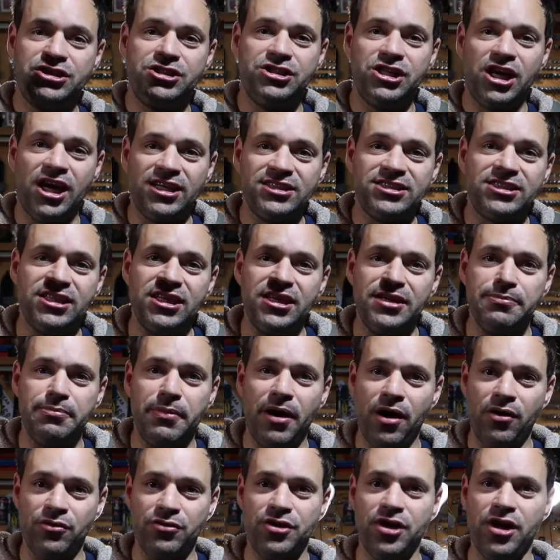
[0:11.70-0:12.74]
chassis
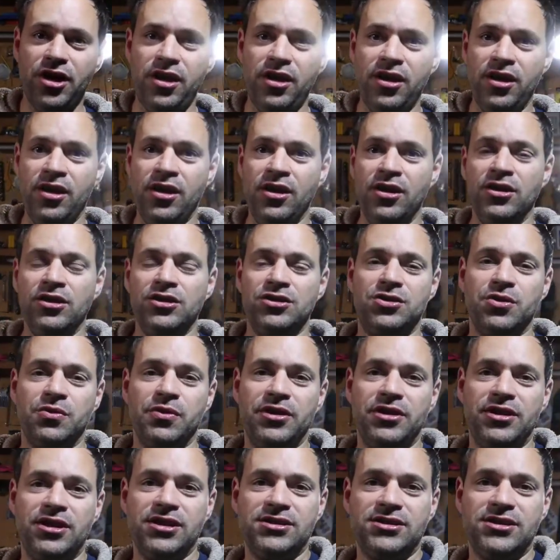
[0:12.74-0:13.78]
mounted, so
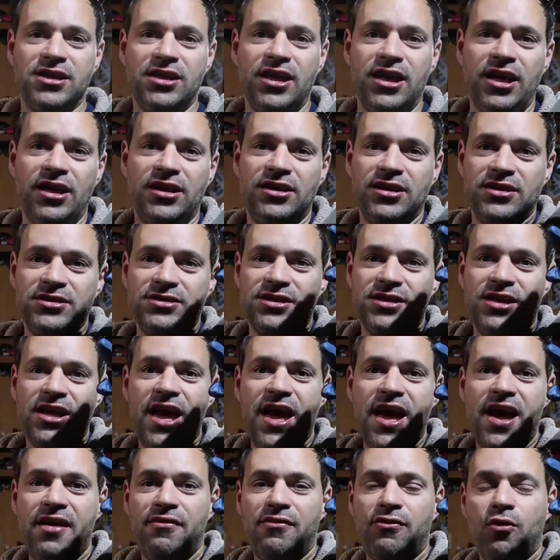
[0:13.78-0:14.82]
it doesn't
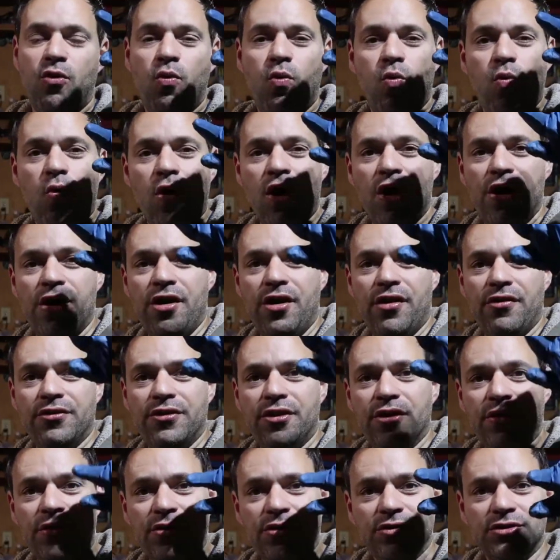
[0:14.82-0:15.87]
have one of
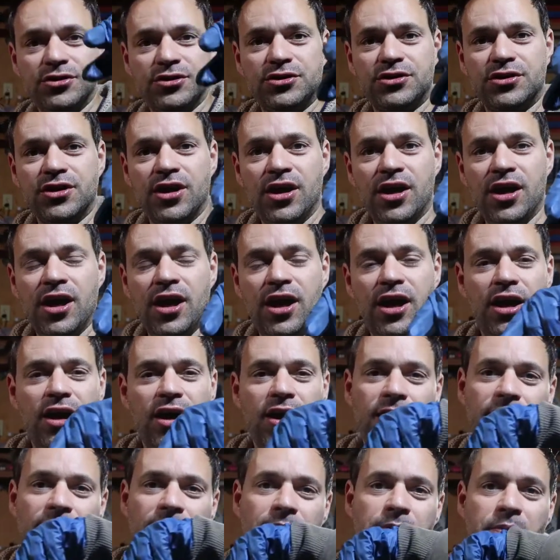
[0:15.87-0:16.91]
those
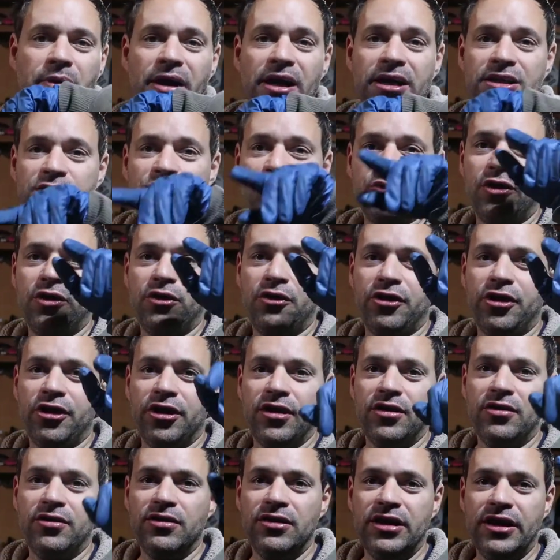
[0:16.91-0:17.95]
parts. We're
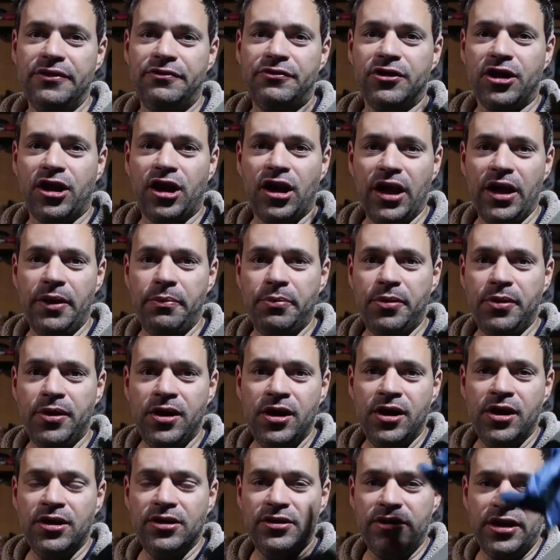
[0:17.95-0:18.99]
gonna lift a clip,
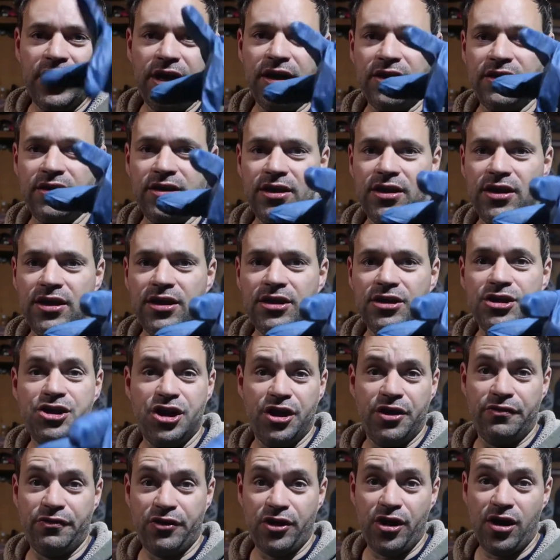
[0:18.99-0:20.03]
take the
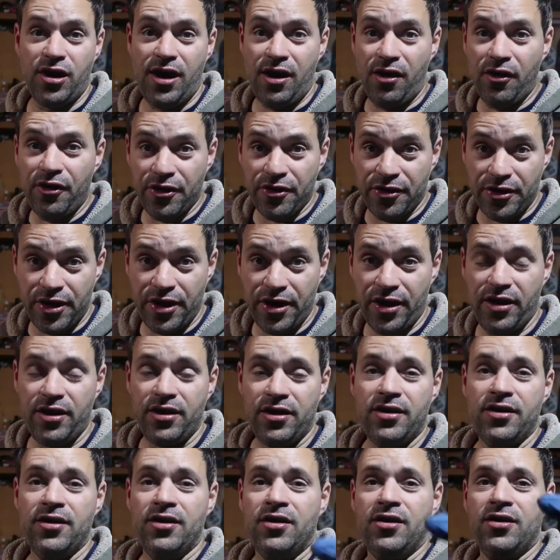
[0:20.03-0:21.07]
shifter out of there
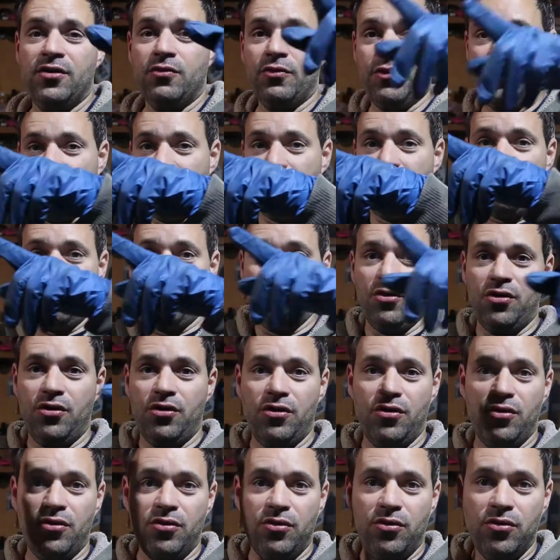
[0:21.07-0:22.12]
with the
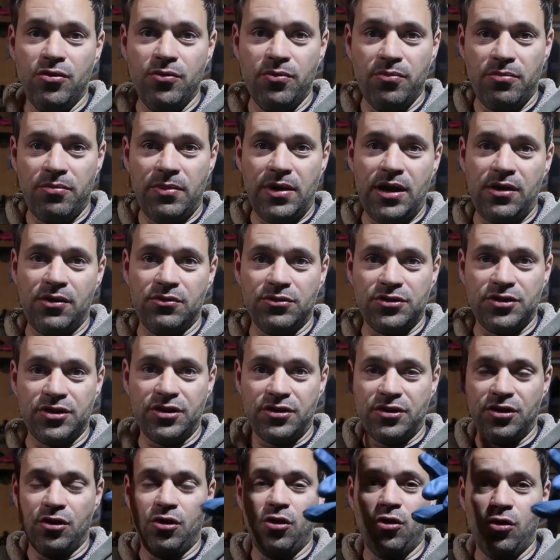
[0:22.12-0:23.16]
whole mount
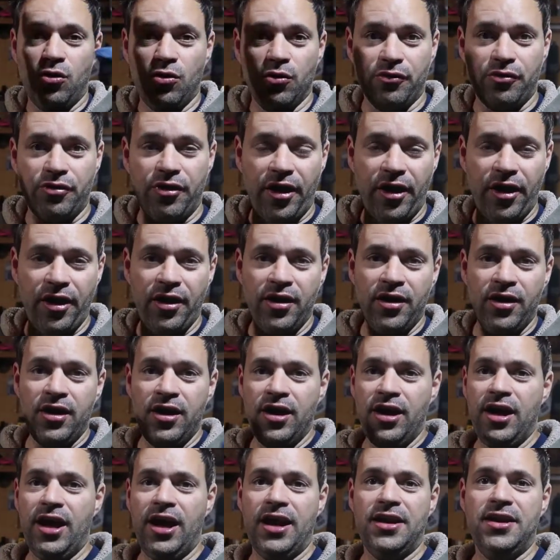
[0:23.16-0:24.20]
and the whole thing,
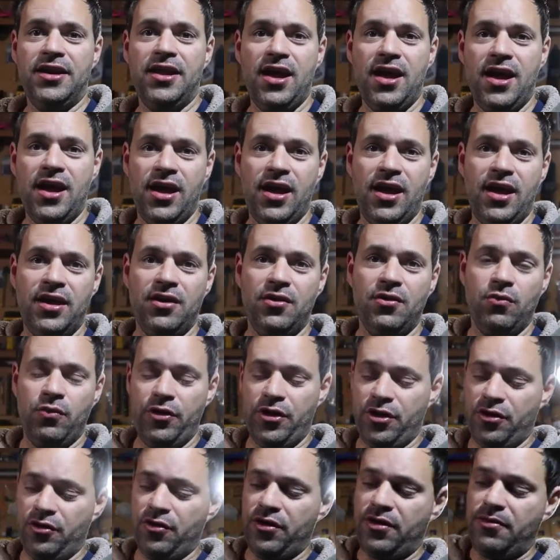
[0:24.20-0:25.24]
and then
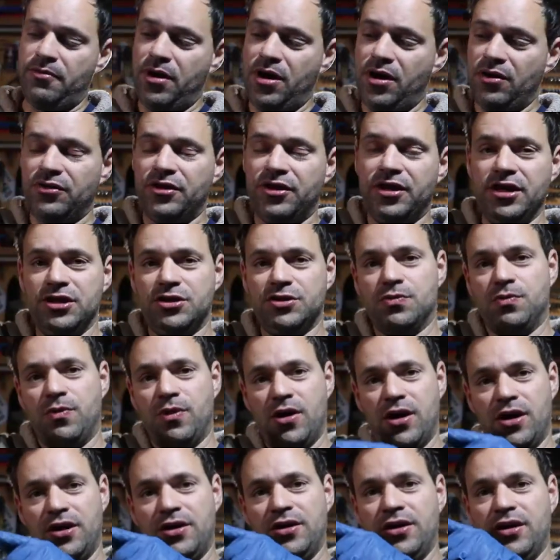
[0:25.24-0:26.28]
we're gonna mount this
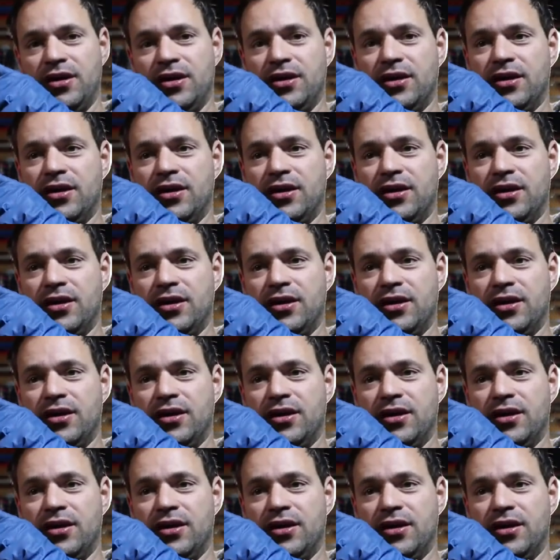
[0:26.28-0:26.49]
one